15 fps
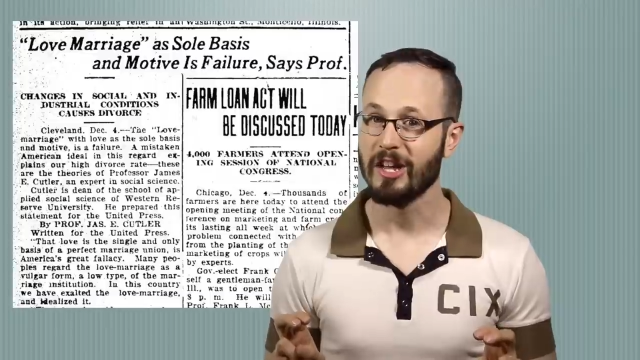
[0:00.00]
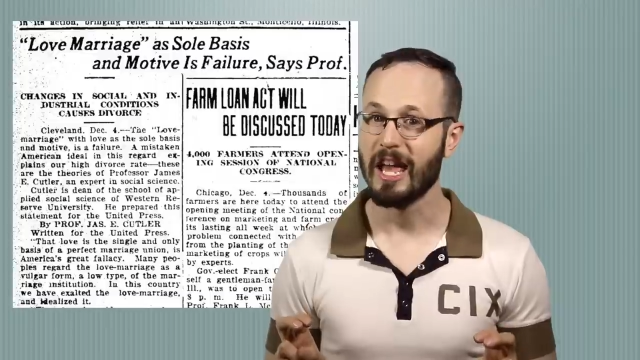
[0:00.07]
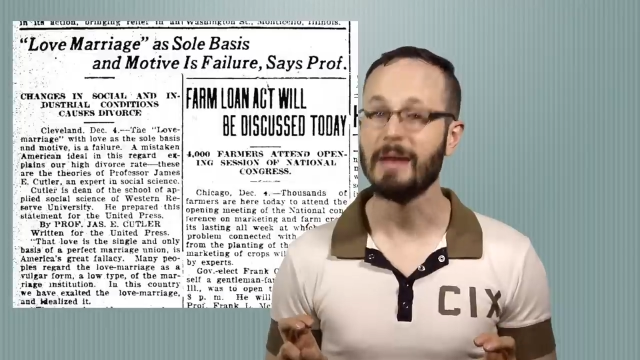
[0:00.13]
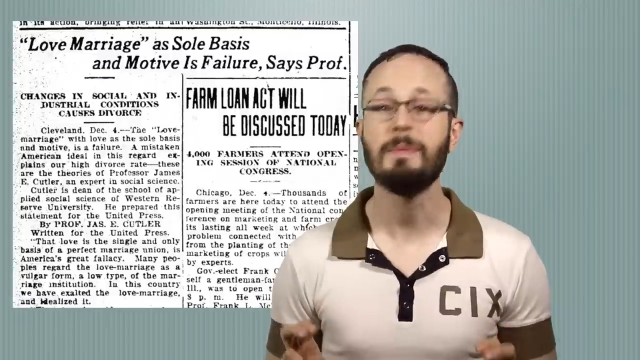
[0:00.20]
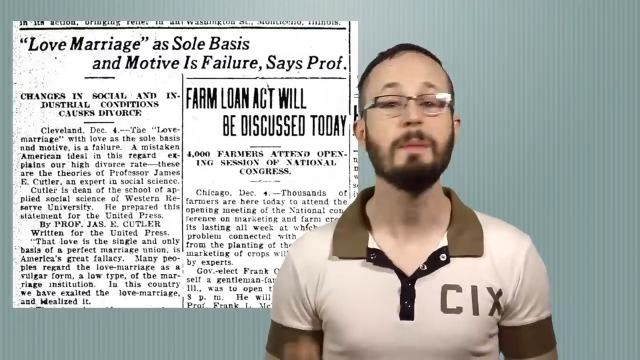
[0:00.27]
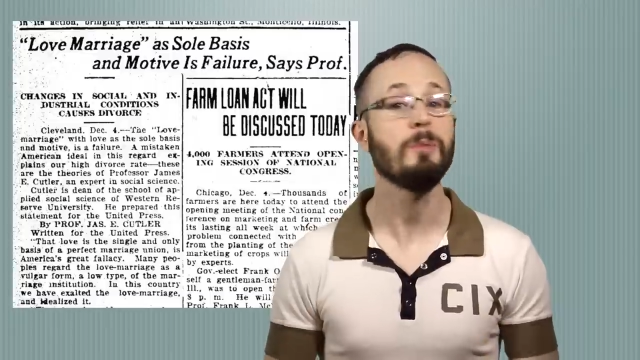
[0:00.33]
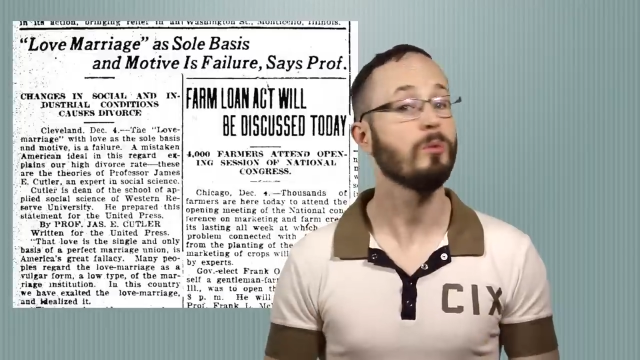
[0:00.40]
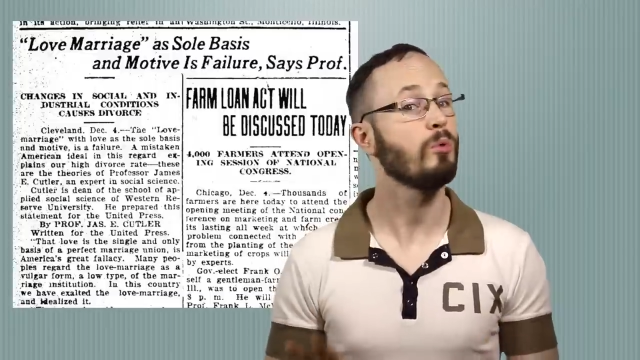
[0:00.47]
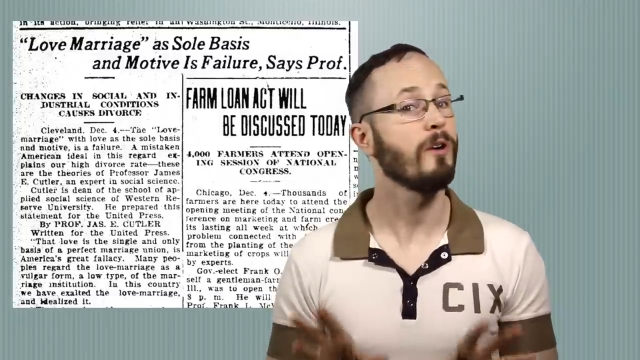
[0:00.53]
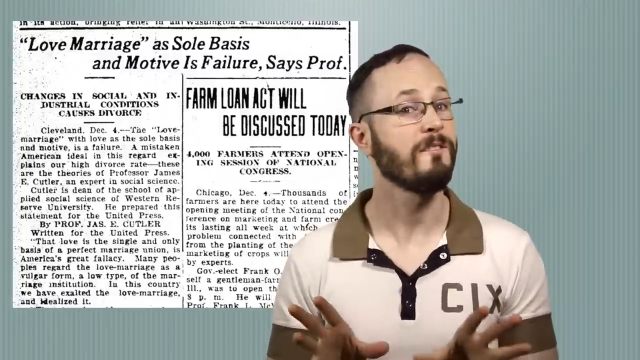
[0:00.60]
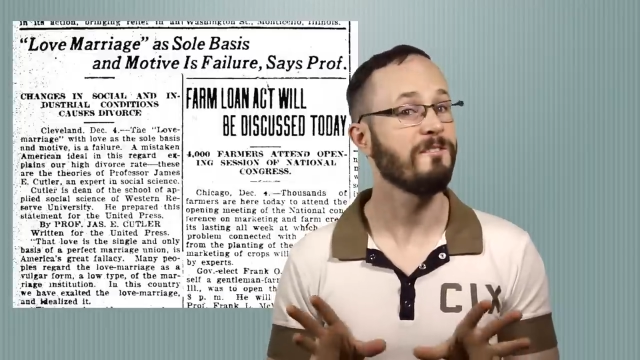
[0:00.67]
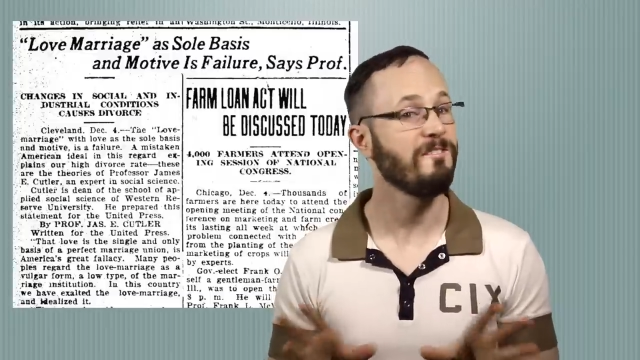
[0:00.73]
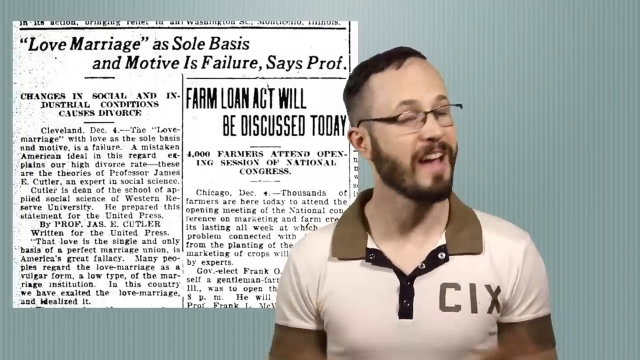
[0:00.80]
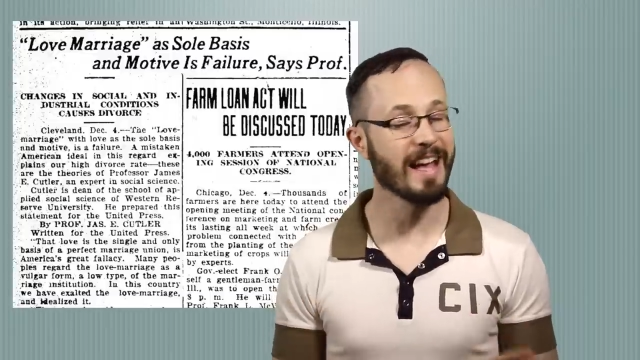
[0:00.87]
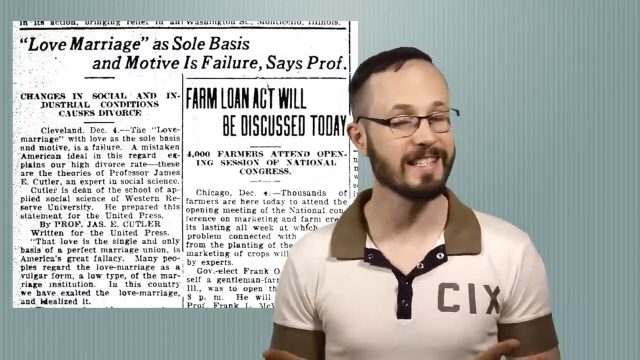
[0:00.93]
and people were
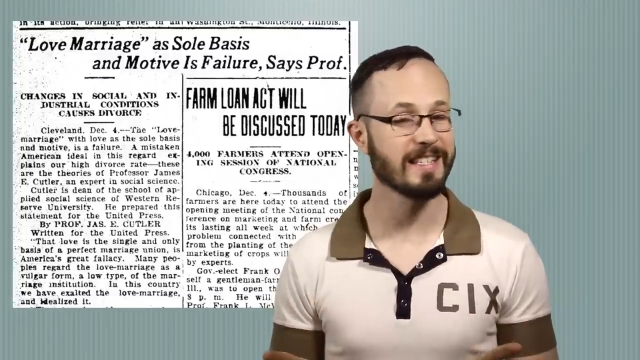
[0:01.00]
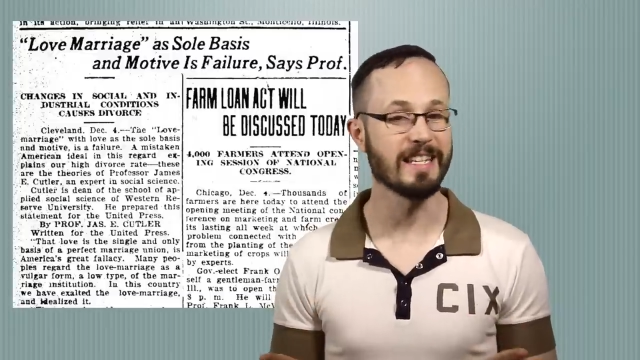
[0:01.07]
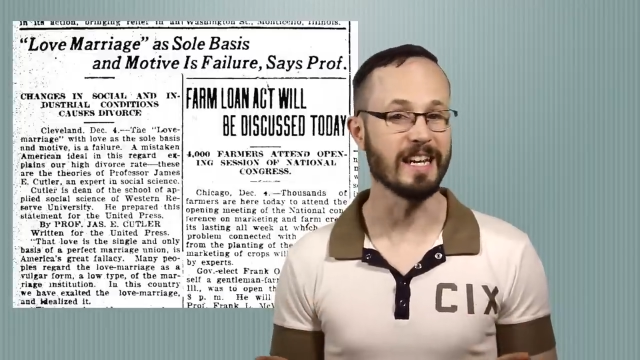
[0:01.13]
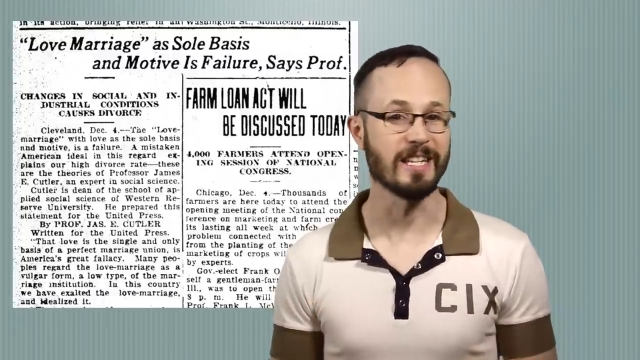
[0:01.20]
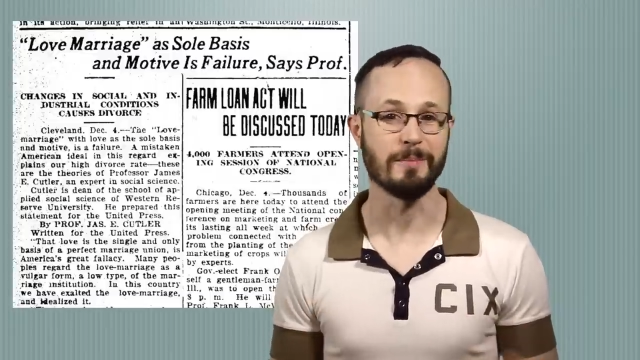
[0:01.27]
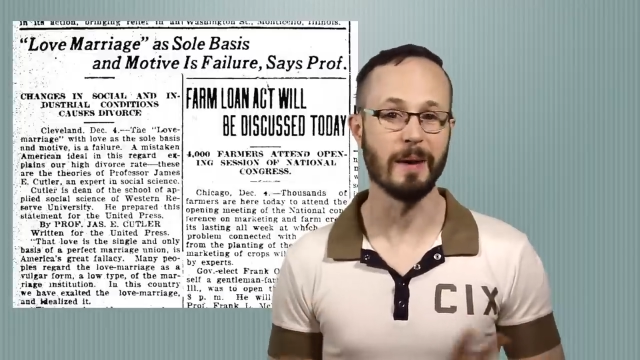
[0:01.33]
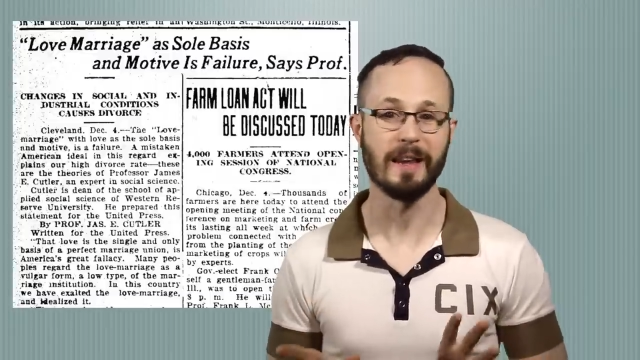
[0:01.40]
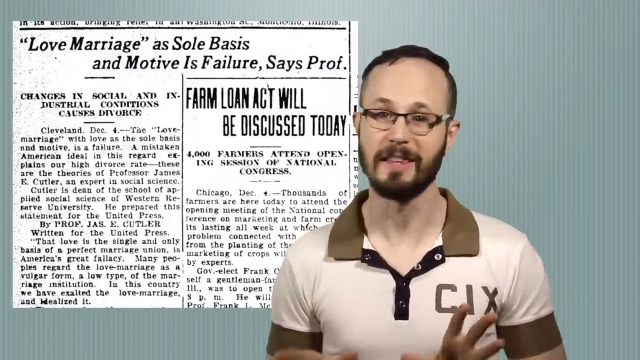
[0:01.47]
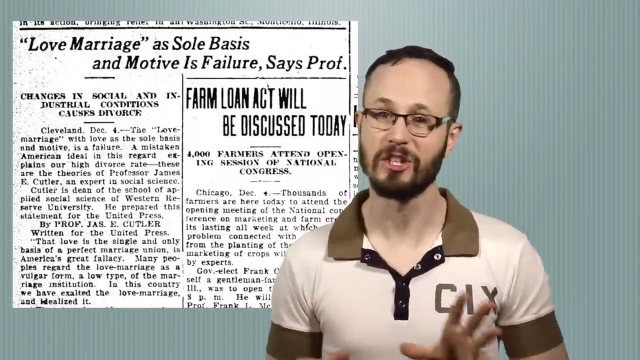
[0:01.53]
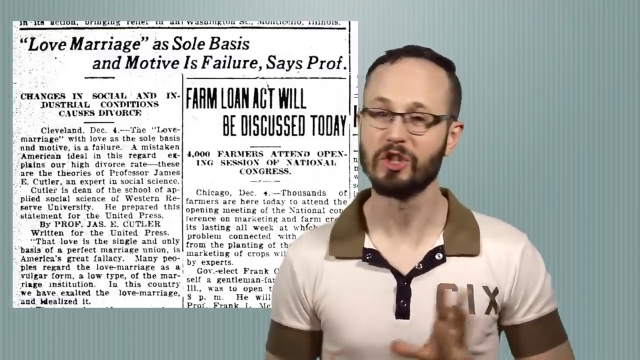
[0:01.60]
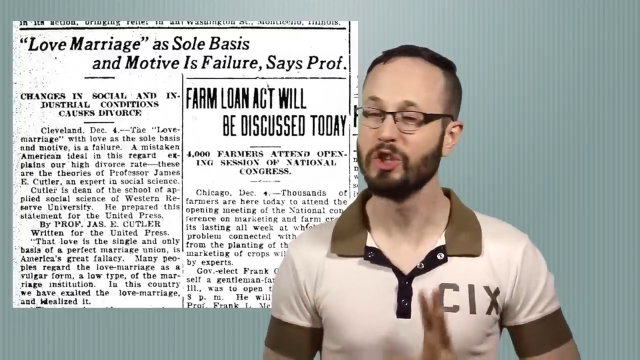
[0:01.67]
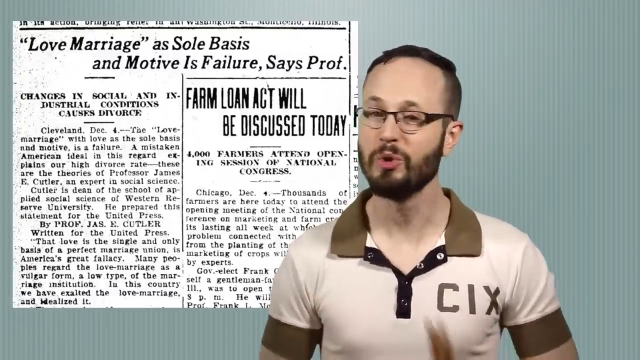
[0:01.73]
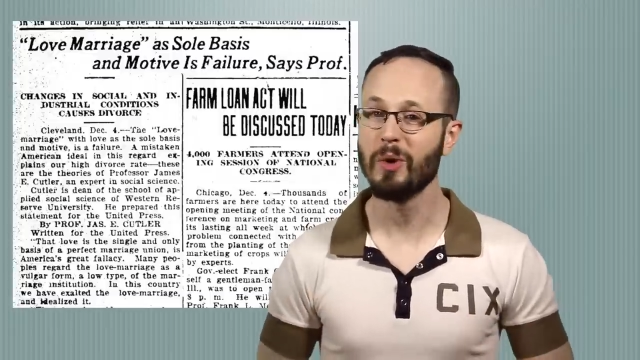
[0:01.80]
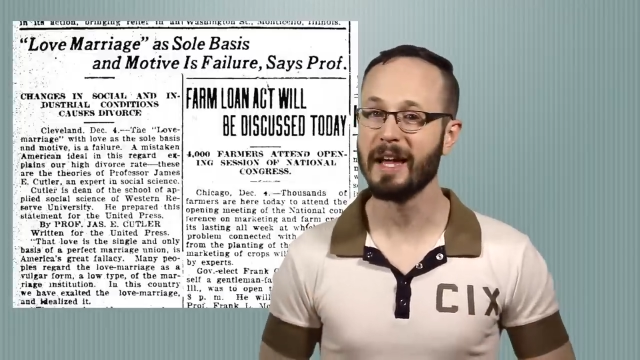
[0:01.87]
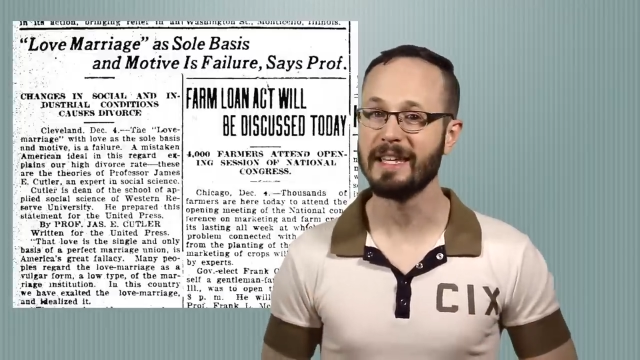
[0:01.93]
fascinated by this
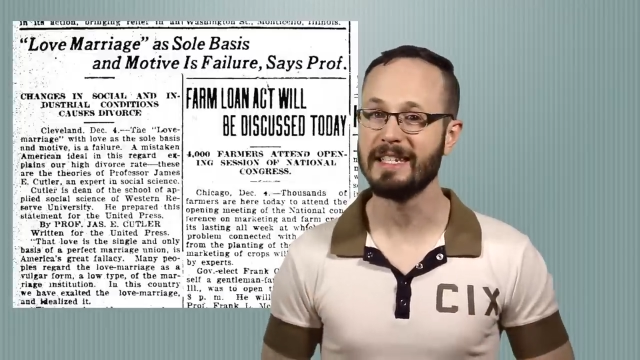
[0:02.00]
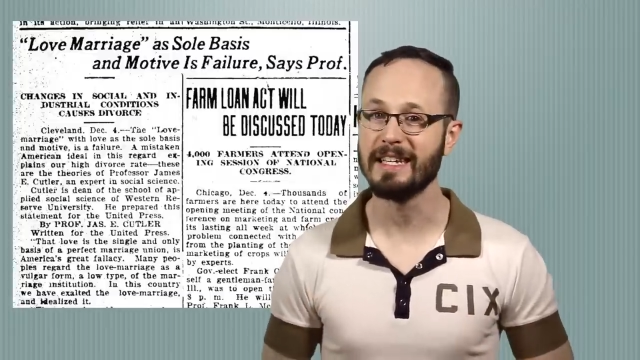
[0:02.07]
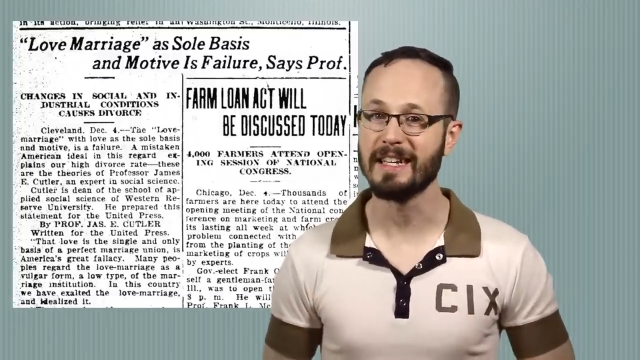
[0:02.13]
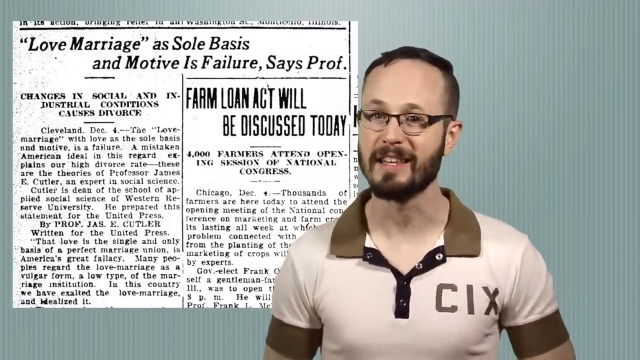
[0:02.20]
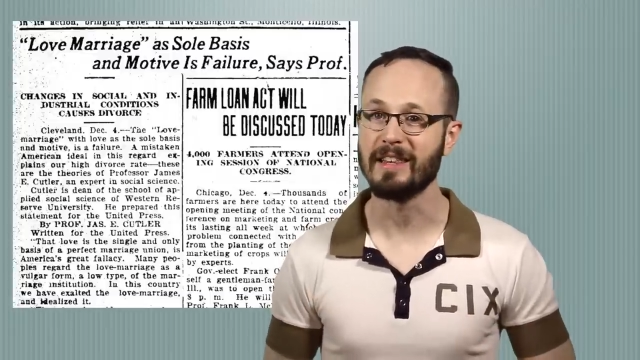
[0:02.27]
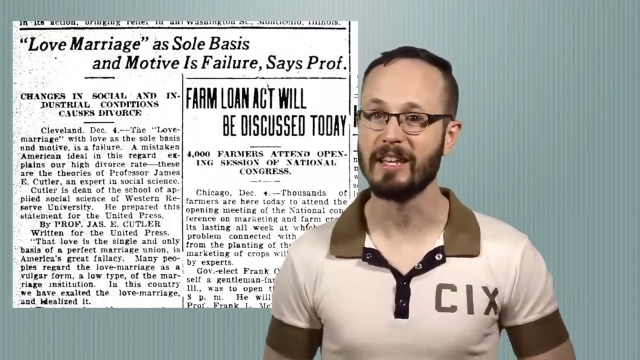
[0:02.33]
new idea